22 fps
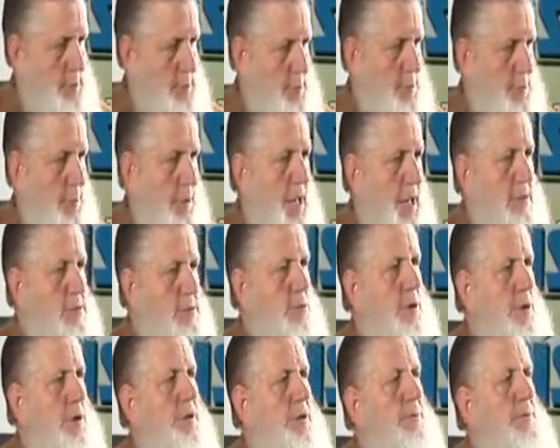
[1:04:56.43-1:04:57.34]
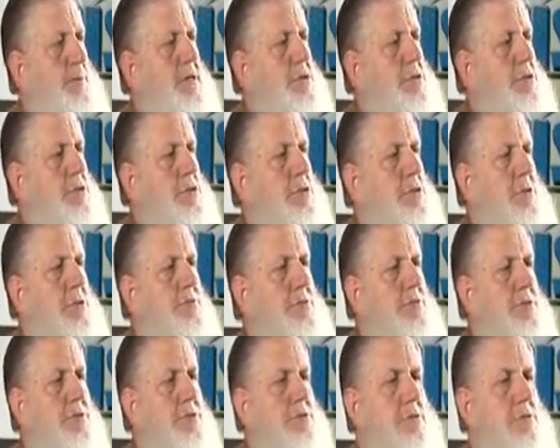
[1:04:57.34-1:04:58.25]
Well, that's one of the best
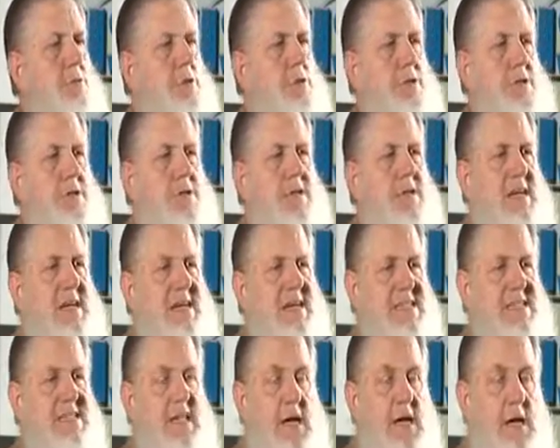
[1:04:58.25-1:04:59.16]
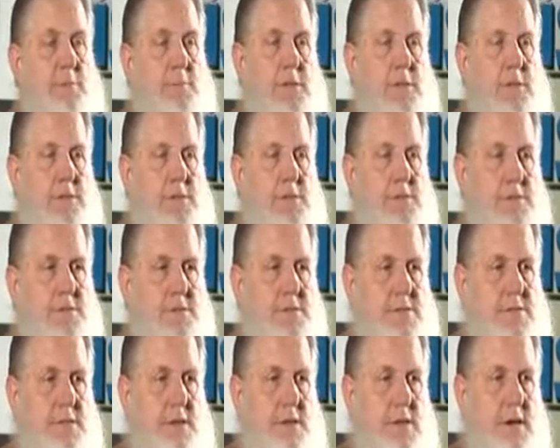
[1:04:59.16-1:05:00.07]
descriptions of the word Islam there is.
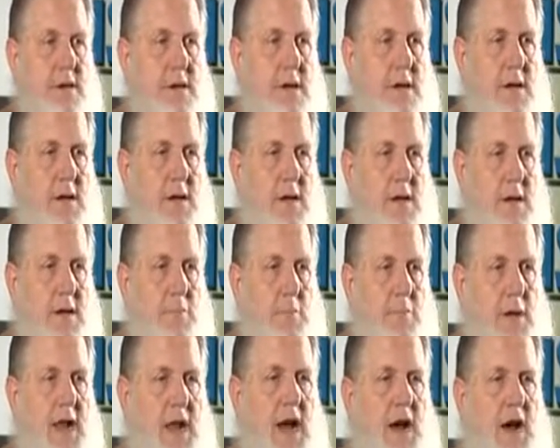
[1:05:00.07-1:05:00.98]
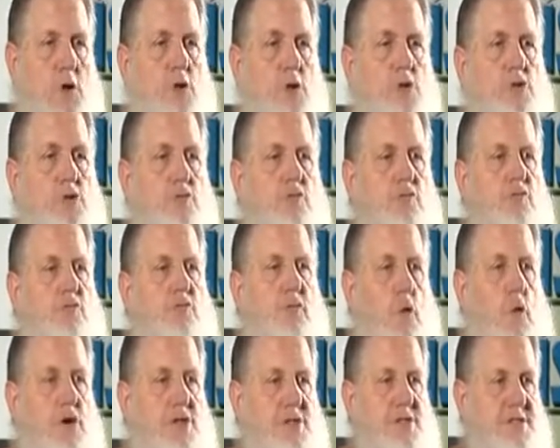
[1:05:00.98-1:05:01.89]
But how could you
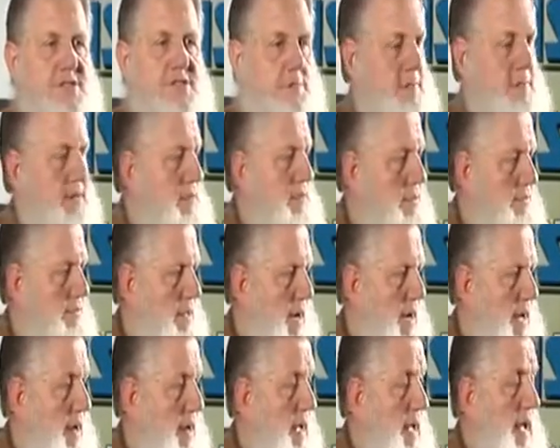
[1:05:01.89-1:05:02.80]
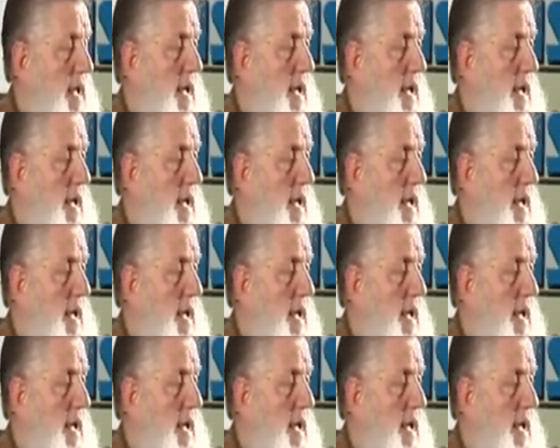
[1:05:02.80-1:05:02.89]
force somebody to do that?